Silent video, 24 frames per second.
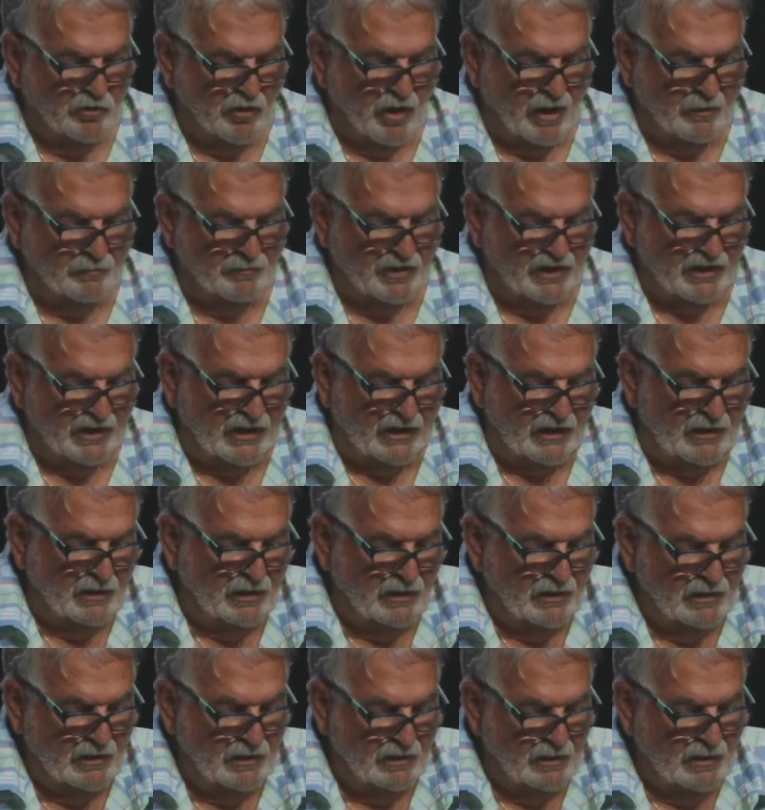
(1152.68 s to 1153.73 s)

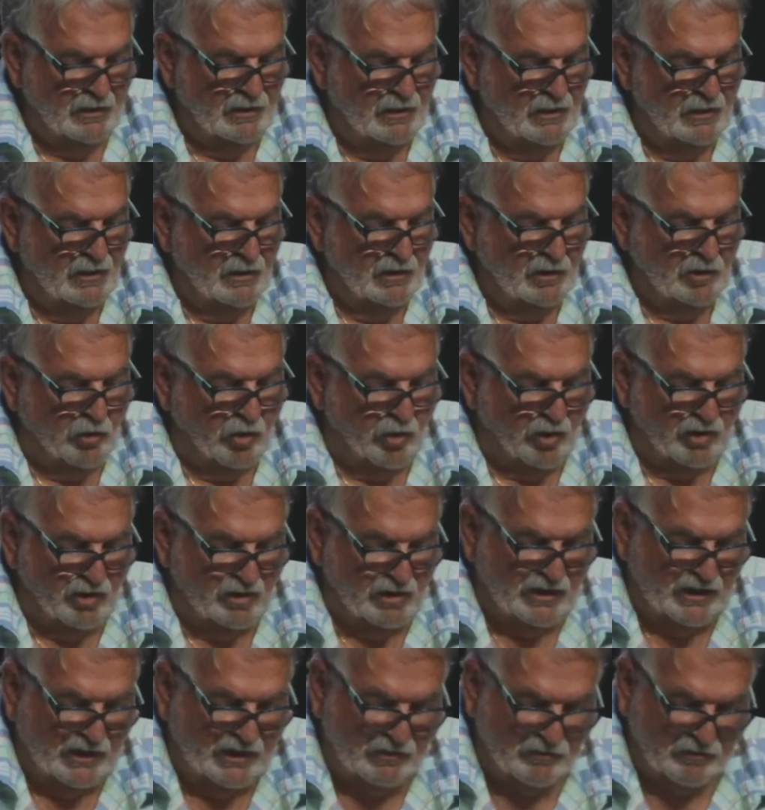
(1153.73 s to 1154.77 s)
Grumbling,
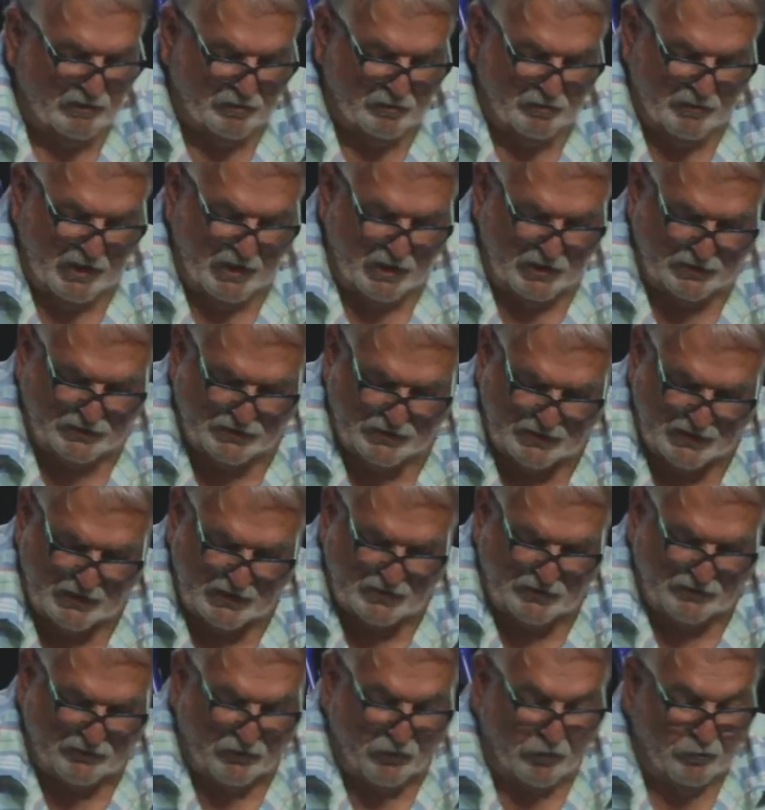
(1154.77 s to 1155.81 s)
quarreling with
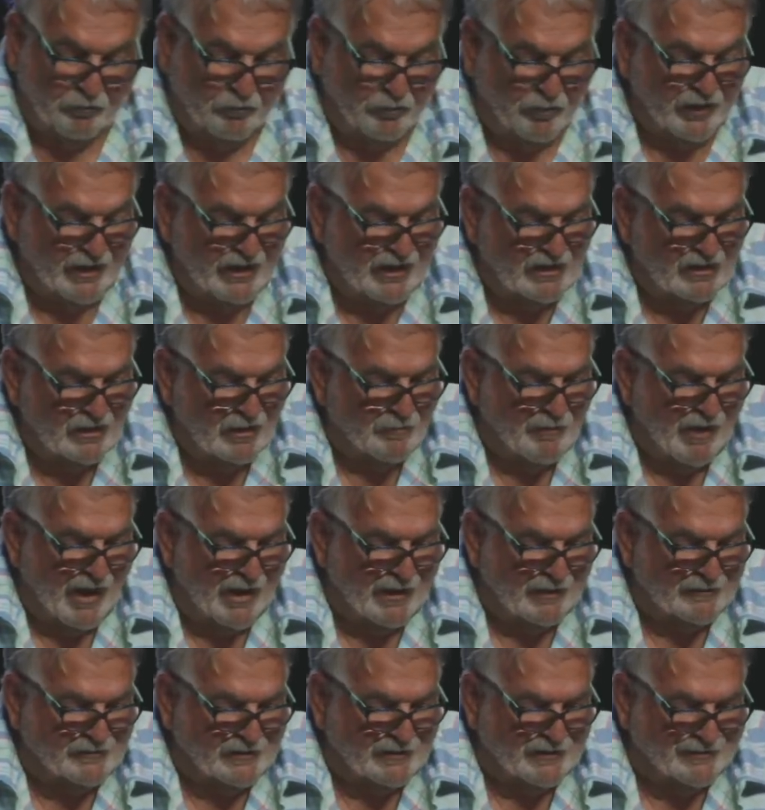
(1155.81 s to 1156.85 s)
Moses for bringing them
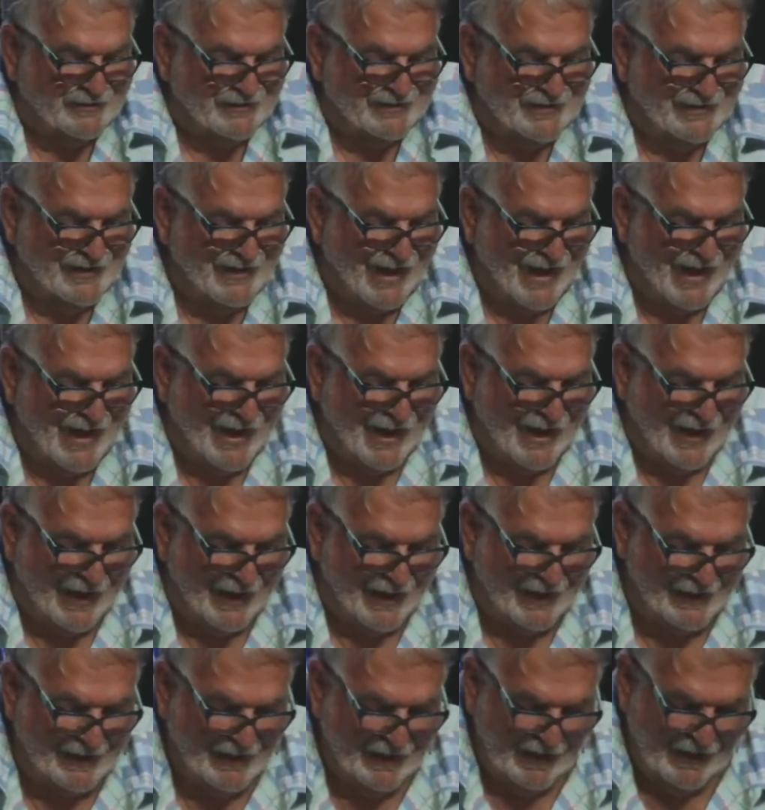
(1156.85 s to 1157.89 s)
out there to
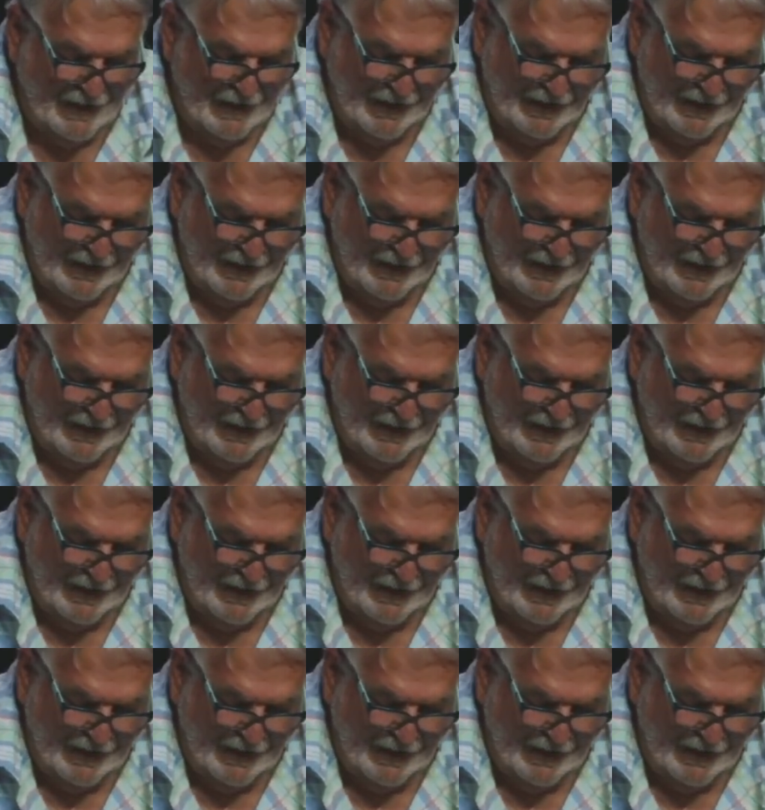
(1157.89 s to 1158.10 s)
die,